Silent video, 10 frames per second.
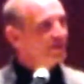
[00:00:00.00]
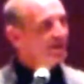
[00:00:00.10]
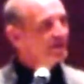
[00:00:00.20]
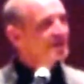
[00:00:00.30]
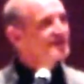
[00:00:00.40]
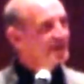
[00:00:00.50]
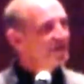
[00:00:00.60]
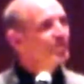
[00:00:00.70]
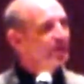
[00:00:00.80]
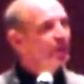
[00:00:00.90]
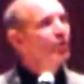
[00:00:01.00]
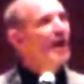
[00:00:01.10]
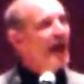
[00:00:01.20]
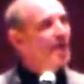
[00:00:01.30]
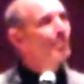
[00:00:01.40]
the see of
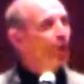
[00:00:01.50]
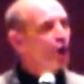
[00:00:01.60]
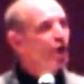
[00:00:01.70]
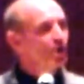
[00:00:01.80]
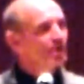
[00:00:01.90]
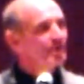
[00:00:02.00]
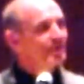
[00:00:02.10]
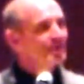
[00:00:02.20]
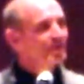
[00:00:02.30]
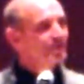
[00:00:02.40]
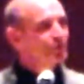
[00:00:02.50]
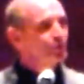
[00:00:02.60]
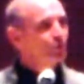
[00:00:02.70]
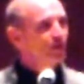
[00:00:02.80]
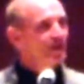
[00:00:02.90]
Peter and Paul, the
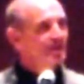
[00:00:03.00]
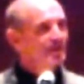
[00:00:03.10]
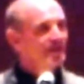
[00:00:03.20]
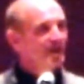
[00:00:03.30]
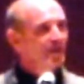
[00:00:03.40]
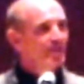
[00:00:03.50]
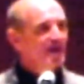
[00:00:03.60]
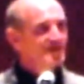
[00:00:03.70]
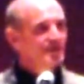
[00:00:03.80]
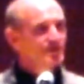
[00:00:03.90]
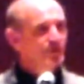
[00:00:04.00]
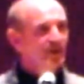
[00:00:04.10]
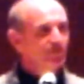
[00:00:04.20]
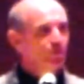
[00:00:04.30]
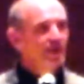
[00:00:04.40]
two great
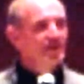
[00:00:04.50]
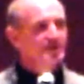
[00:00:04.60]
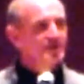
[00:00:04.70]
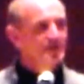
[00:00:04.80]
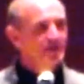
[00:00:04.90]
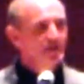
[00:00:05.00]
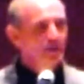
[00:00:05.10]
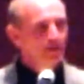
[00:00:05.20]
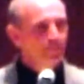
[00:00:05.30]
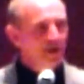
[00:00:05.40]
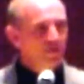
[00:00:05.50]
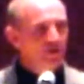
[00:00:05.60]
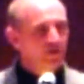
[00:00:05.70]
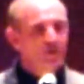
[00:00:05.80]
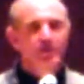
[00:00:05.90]
apostles who gave witness by
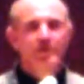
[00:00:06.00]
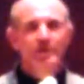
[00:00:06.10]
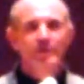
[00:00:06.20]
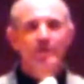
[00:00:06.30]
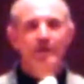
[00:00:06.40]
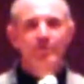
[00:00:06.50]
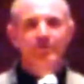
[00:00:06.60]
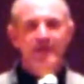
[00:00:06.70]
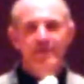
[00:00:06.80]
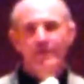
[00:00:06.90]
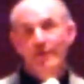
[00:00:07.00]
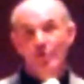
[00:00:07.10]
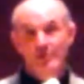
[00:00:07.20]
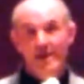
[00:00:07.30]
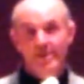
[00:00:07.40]
their, their faith
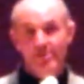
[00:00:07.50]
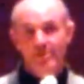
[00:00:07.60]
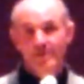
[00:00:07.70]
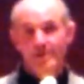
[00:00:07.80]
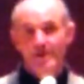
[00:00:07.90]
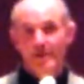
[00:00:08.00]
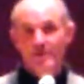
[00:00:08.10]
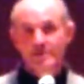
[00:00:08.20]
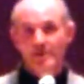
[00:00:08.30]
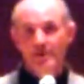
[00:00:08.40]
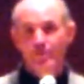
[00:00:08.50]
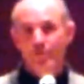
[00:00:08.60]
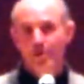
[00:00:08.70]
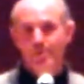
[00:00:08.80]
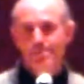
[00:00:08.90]
and their death in the city
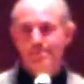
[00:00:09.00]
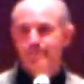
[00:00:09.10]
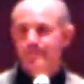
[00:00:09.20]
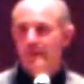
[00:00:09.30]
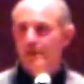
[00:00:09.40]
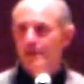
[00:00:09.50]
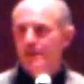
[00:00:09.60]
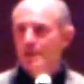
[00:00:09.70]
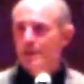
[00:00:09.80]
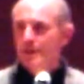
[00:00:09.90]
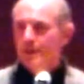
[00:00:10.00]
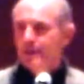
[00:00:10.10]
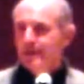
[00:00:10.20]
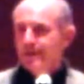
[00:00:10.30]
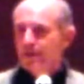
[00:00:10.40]
of
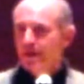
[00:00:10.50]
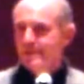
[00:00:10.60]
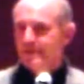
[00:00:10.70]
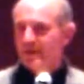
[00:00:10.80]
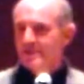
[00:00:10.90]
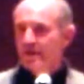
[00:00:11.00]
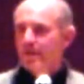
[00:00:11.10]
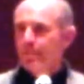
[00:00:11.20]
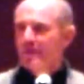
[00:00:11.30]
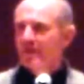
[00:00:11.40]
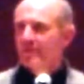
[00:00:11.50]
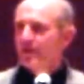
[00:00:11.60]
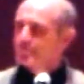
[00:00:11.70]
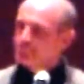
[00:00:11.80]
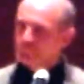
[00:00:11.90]
Rome. All right, so that's a, little
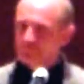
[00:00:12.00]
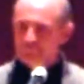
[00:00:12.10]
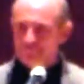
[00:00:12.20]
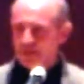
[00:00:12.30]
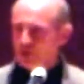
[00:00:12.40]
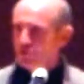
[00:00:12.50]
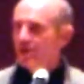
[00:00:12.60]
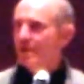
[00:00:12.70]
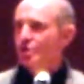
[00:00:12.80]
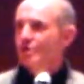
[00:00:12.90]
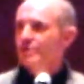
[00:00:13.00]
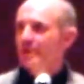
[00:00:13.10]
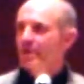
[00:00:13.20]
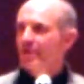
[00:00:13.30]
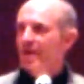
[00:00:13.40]
bit of an introduction
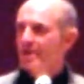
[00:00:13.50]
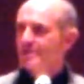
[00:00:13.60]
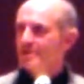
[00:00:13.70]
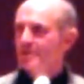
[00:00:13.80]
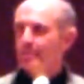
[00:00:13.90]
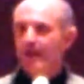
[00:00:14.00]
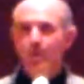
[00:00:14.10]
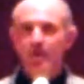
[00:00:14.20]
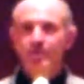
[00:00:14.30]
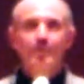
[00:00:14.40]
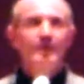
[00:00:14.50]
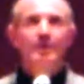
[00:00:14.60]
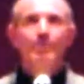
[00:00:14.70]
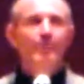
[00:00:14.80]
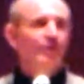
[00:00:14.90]
to Catholicism by way of a
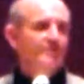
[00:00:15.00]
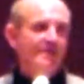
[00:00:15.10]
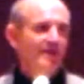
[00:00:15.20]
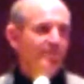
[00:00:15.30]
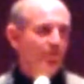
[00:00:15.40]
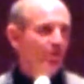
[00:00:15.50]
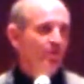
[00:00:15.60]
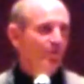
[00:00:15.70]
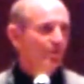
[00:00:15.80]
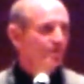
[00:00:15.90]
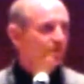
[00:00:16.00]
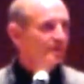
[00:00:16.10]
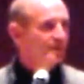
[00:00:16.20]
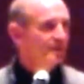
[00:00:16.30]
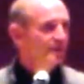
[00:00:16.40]
big bird's eye view.
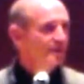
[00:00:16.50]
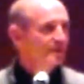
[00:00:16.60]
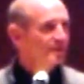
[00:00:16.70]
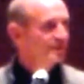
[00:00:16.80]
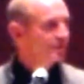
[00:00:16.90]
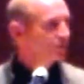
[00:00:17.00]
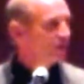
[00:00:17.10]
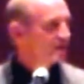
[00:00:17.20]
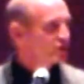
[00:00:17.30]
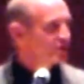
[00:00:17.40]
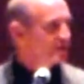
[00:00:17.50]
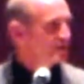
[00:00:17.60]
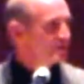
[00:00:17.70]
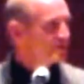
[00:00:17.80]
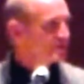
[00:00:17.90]
Uh,
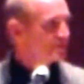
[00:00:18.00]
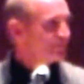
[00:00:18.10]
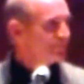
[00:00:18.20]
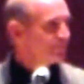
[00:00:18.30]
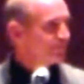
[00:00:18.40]
questions